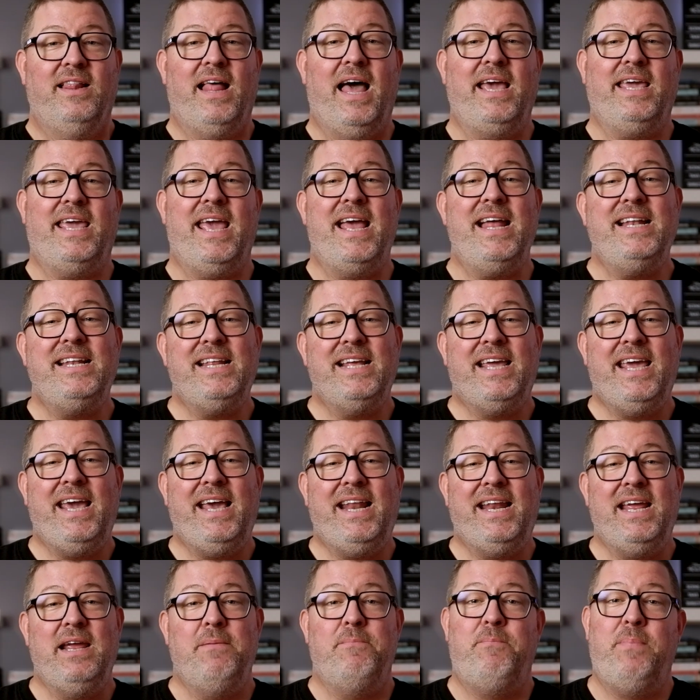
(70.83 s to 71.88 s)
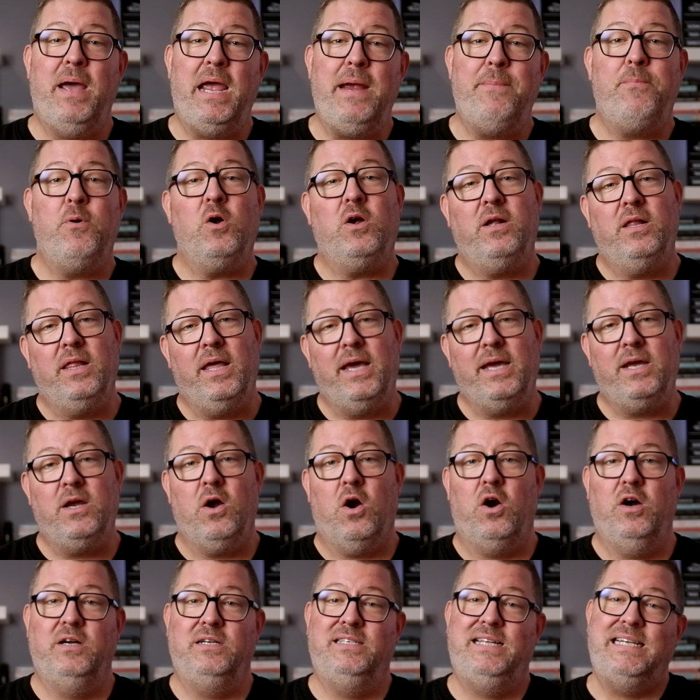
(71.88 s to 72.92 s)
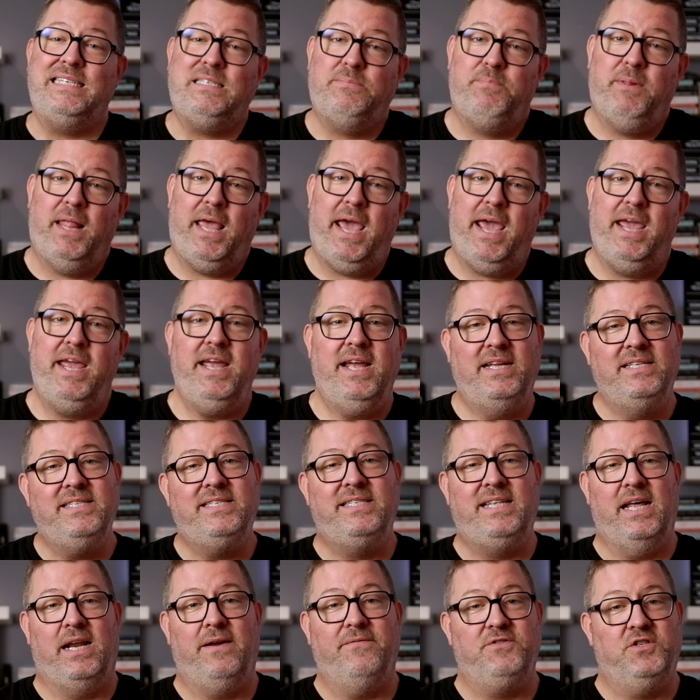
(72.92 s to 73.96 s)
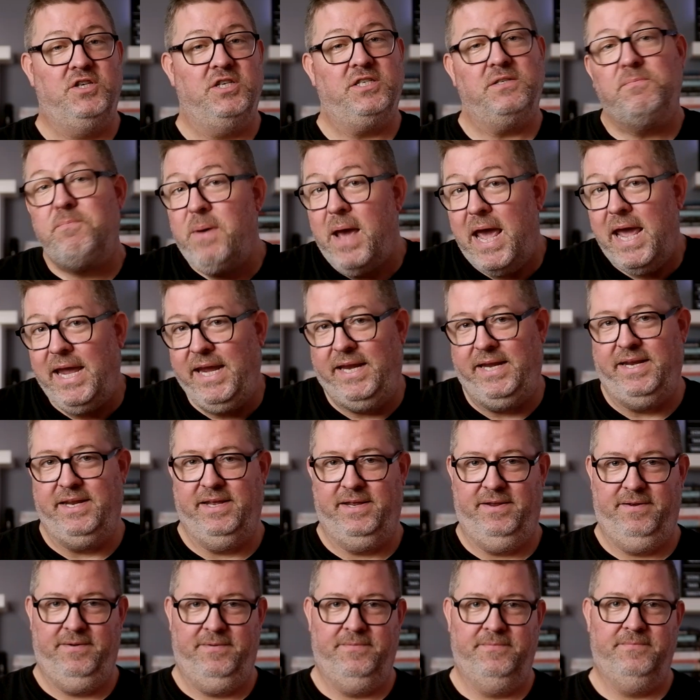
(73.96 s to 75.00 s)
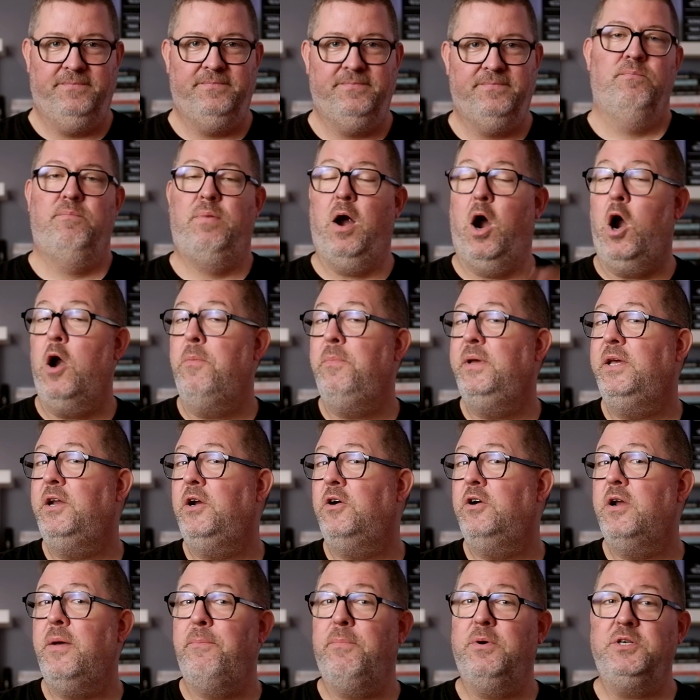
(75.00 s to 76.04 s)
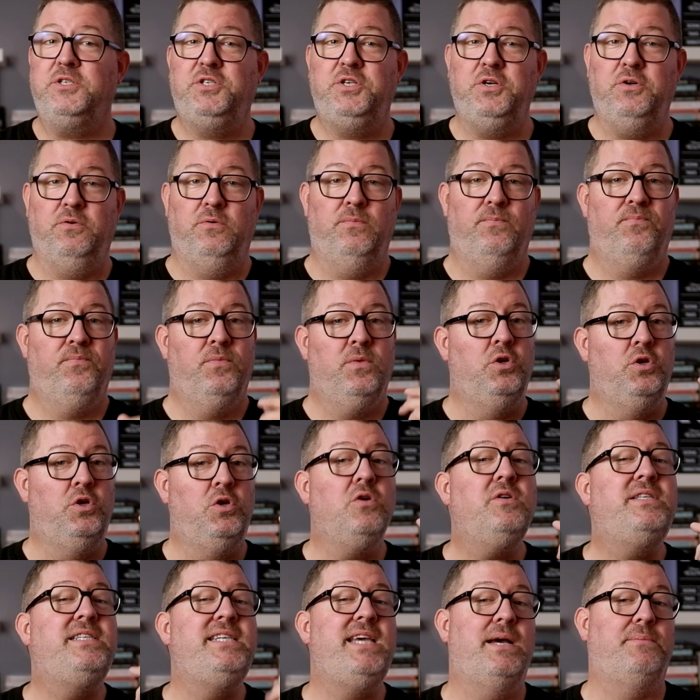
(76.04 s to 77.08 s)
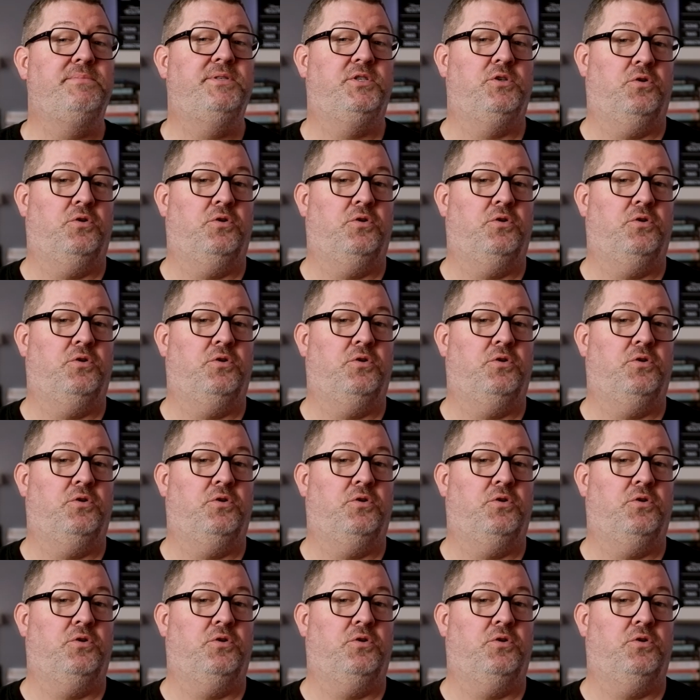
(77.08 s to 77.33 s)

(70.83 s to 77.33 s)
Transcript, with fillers: like indicating pay-per-click or display instead of just paid. Parameter number two, UTM